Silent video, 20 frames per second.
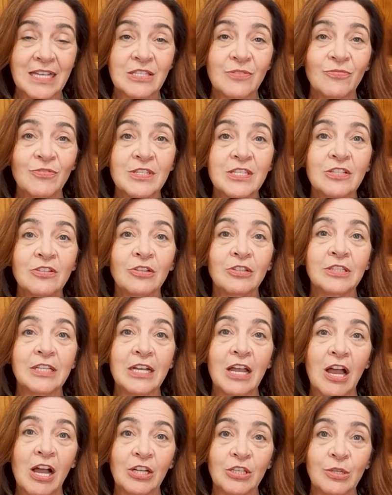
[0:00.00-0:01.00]
as physical
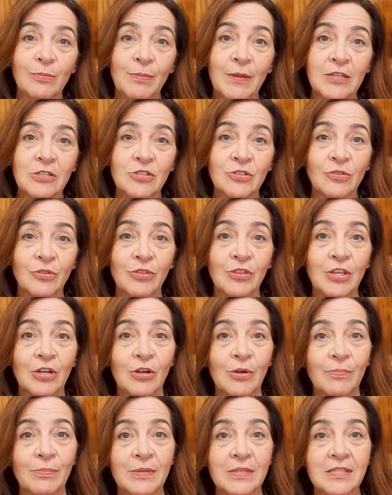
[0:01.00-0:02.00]
and occupational
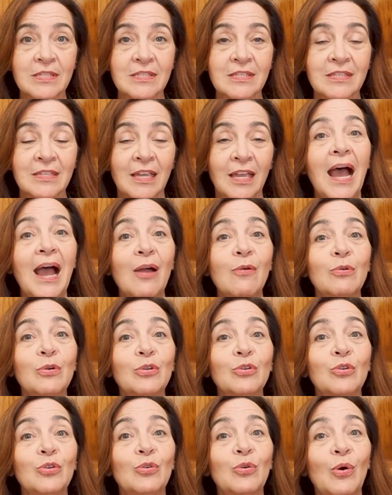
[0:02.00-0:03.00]
therapists, our
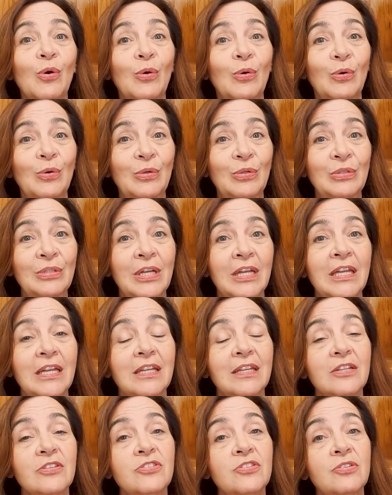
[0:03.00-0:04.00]
goal
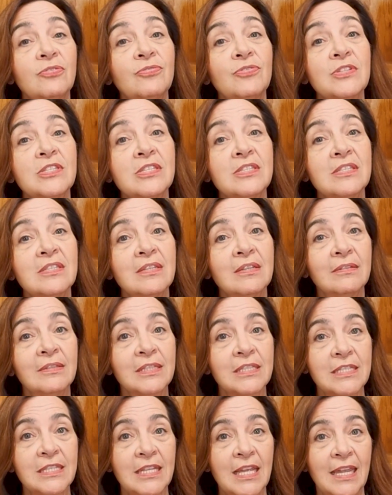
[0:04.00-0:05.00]
is to
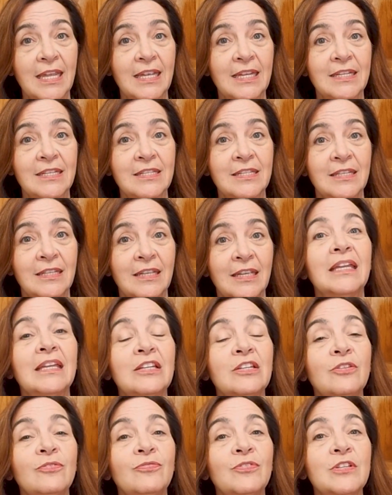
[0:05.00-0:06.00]
facilitate
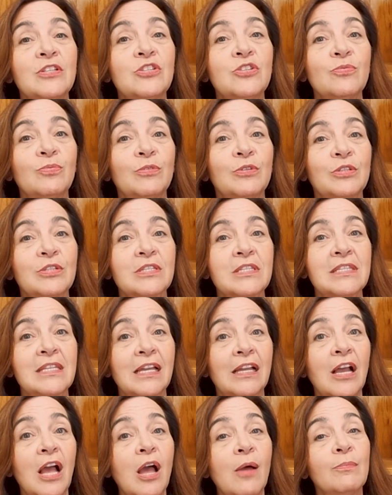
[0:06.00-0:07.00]
individuals
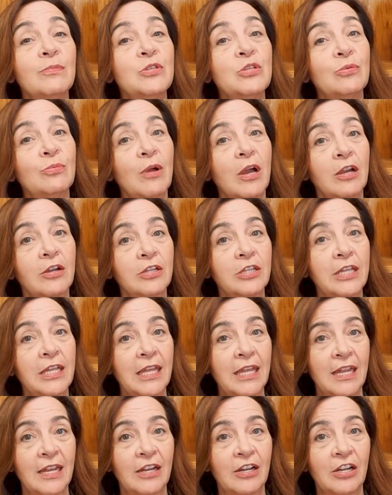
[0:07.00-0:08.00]
that come to our
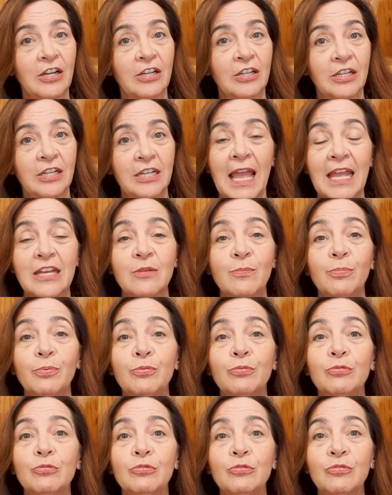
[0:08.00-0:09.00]
care and
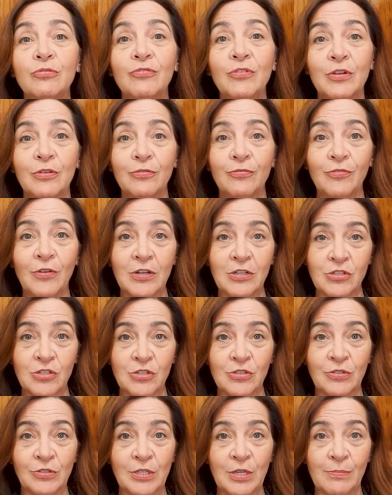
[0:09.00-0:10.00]
improve their functional